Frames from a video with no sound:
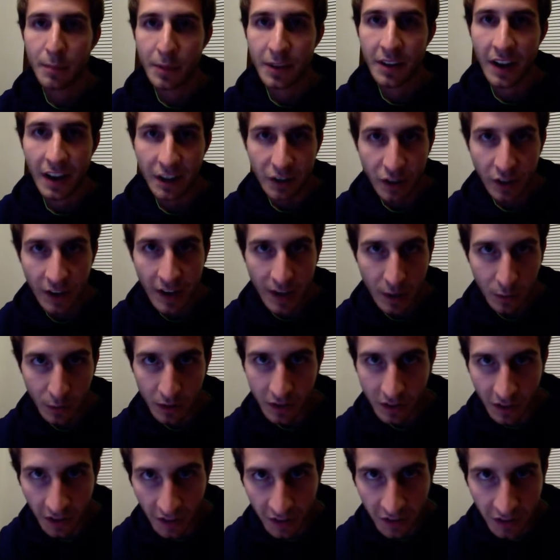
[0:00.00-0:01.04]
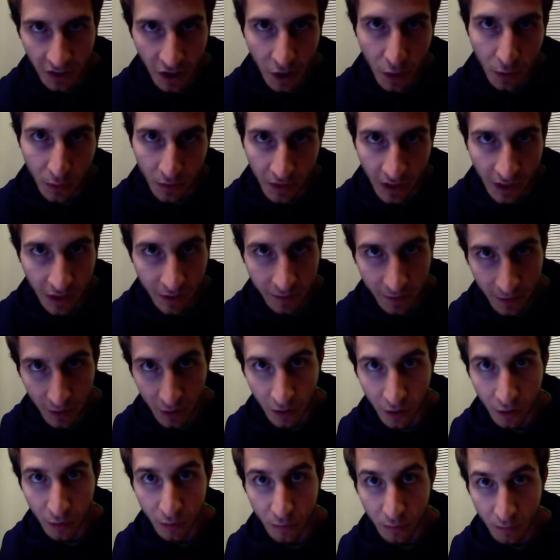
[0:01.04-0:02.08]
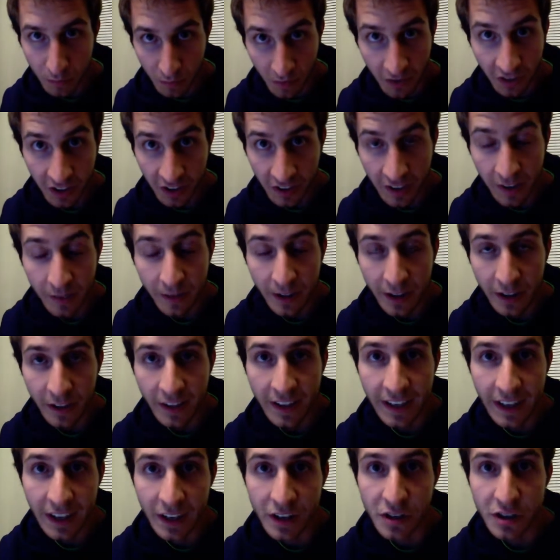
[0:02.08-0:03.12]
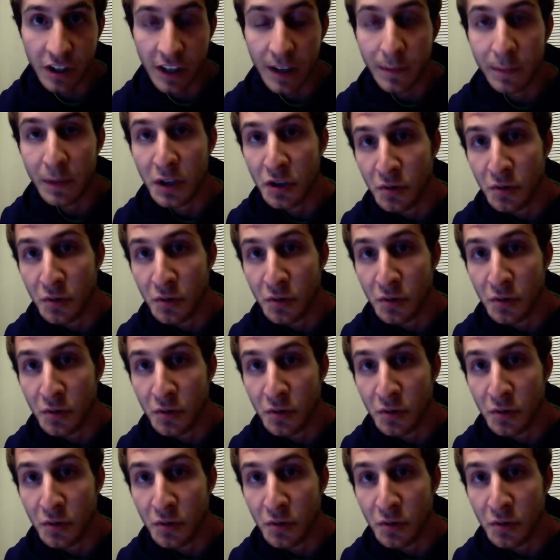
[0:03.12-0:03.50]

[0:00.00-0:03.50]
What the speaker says: But Dr. Hayward does note that if you're significantly out of shape,